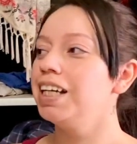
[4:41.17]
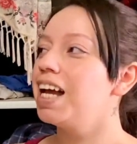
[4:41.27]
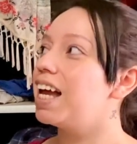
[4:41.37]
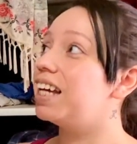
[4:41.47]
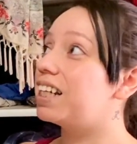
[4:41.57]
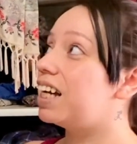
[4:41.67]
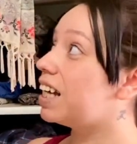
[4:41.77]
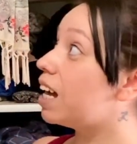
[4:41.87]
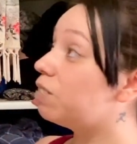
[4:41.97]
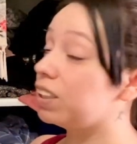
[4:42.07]
And I
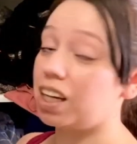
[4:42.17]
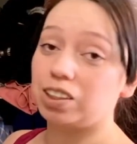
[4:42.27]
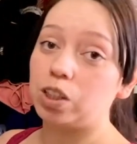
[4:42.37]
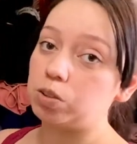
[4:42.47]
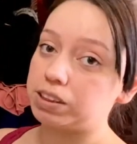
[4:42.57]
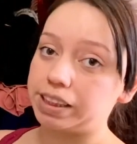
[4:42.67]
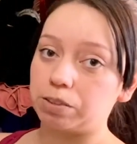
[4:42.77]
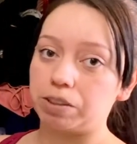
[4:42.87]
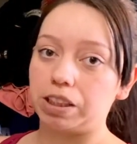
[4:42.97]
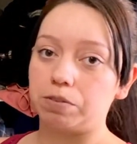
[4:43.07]
have a lot of clothes to get
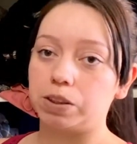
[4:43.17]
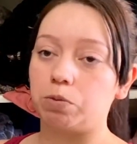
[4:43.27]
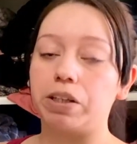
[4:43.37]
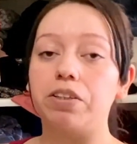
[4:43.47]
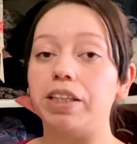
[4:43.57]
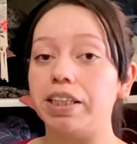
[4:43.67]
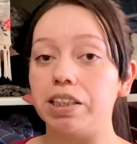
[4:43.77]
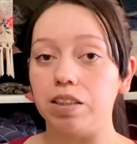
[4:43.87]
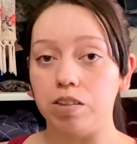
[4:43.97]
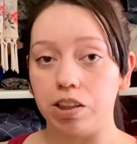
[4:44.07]
rid of, so whether they can
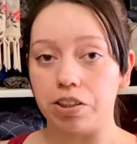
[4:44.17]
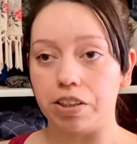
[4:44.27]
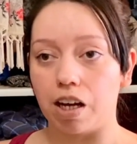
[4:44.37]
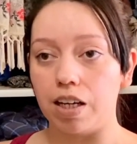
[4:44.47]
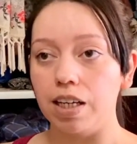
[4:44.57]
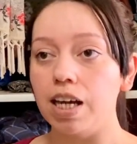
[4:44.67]
use it or not,